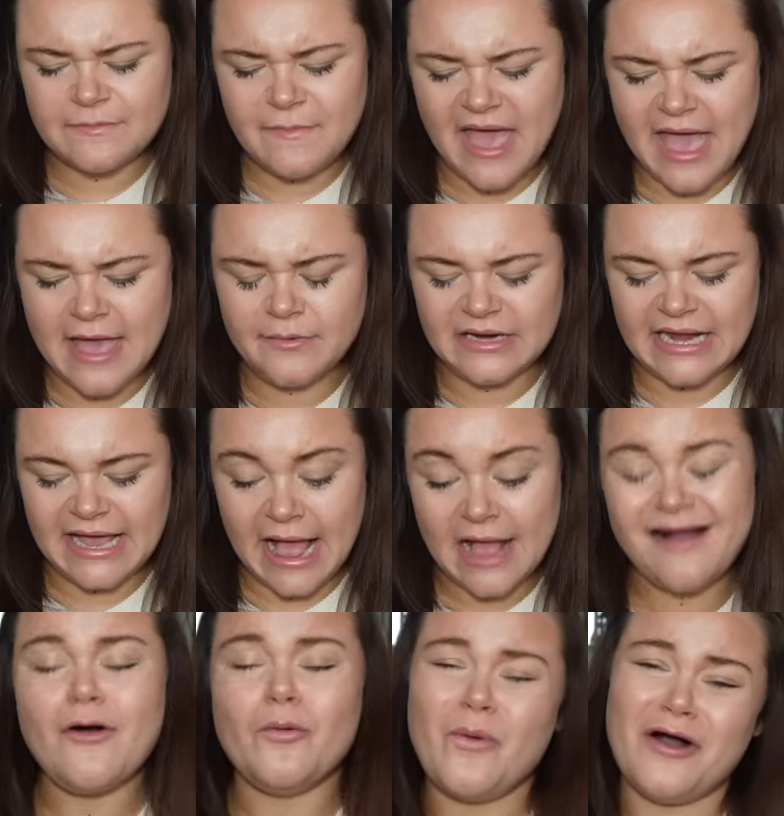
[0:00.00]
a pair but like
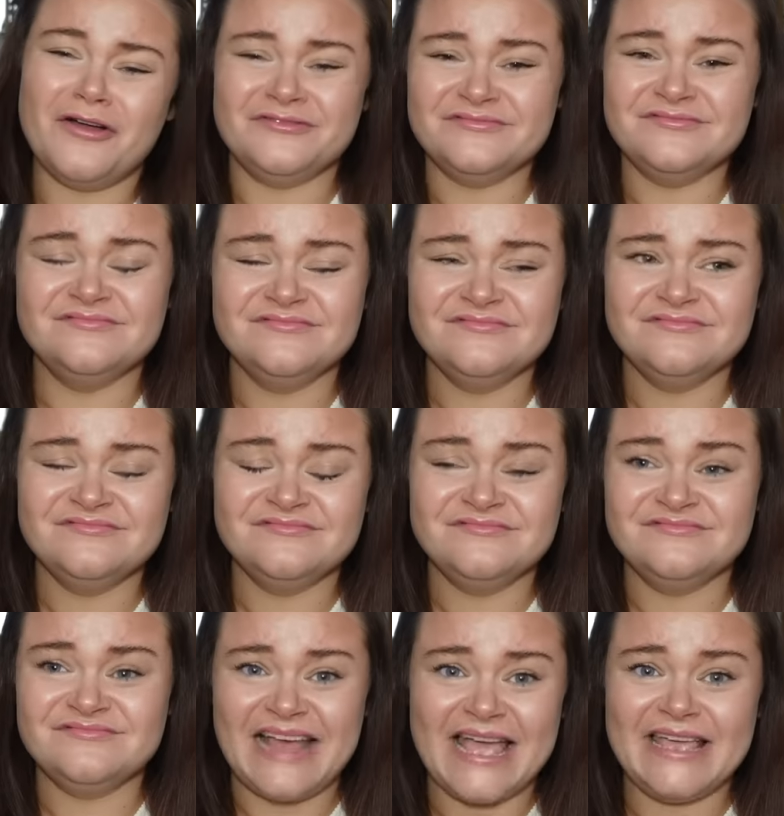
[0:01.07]
I got one
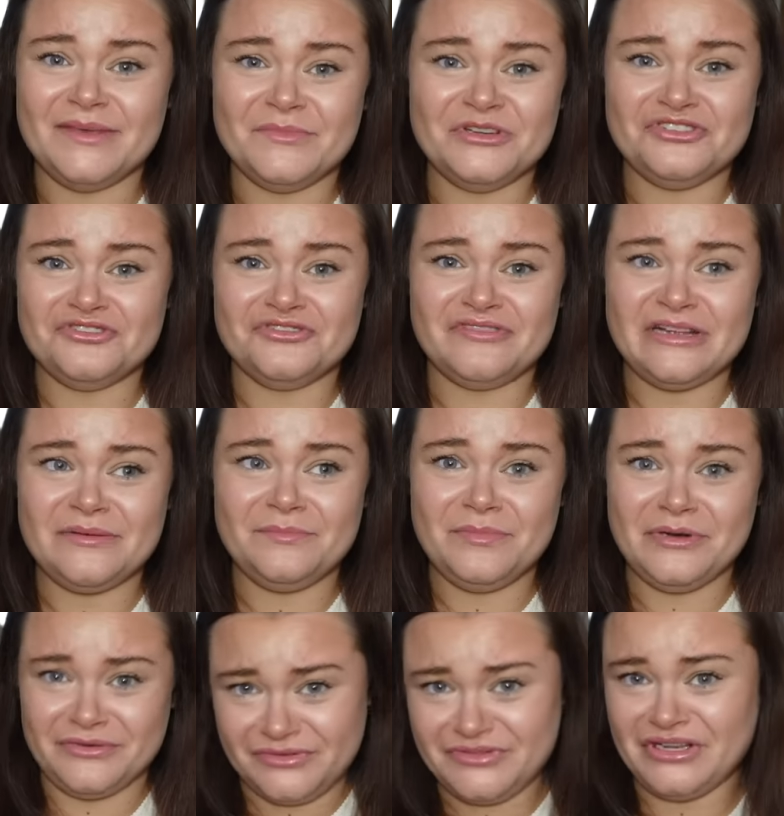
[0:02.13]
in the jewellery
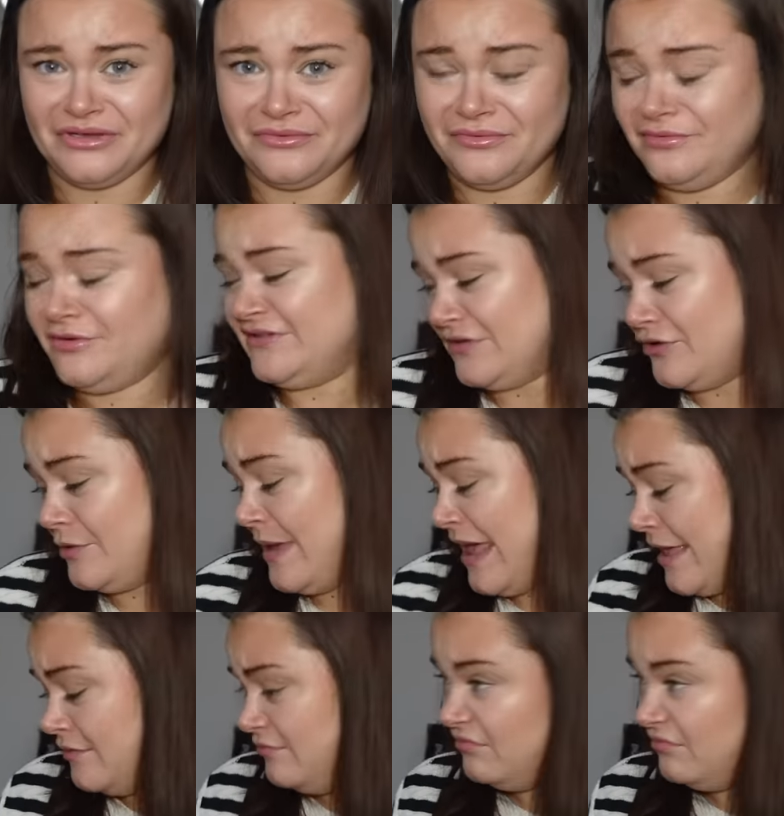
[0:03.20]
box too because I got a pair.